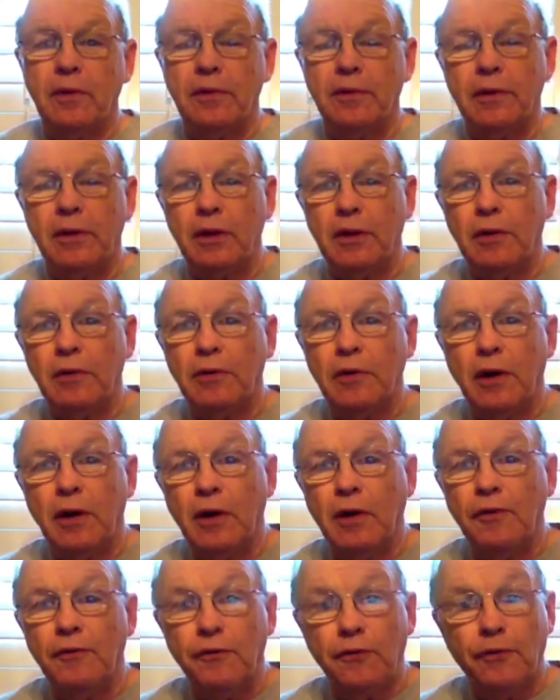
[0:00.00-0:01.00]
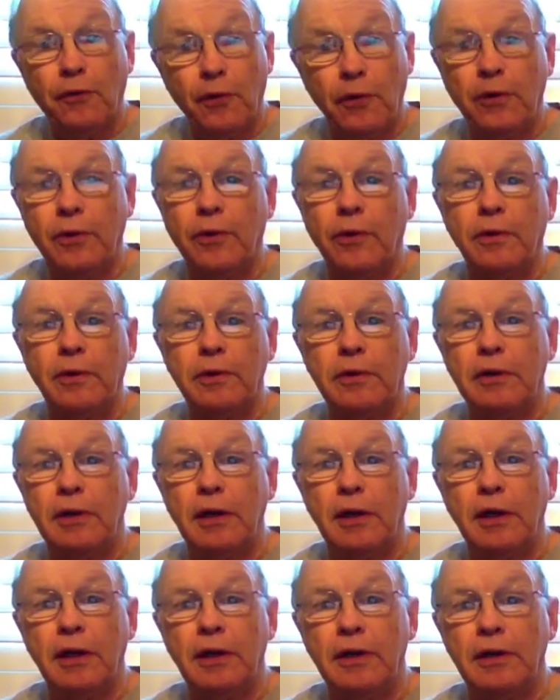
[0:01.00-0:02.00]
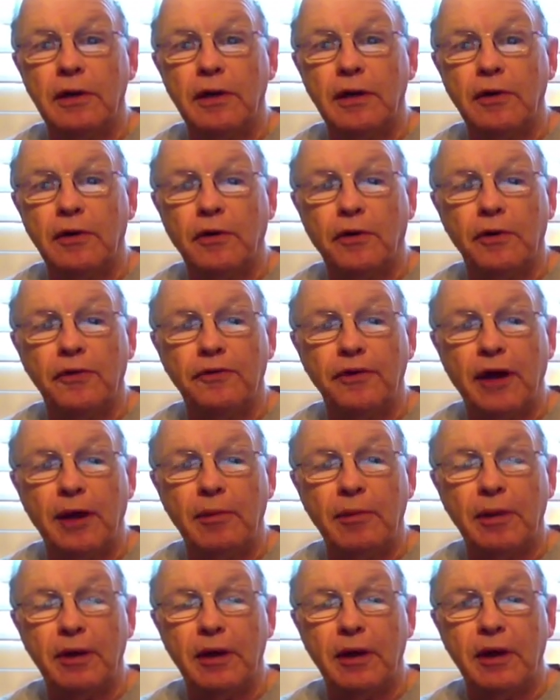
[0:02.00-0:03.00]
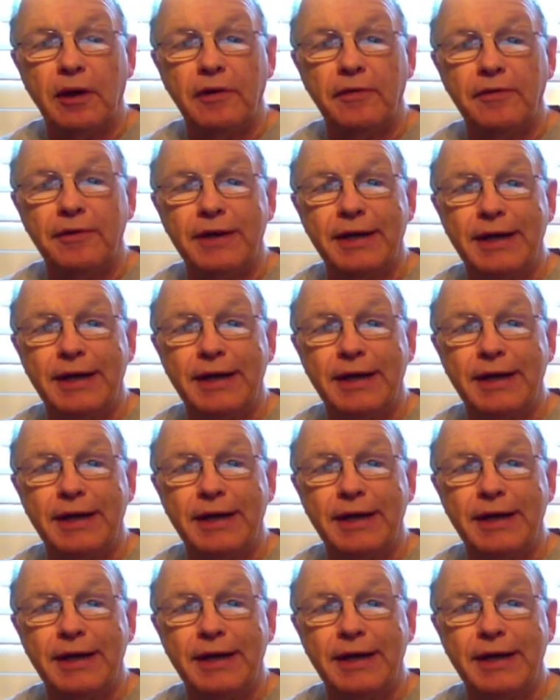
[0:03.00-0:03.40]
the 4 chord in a chord family of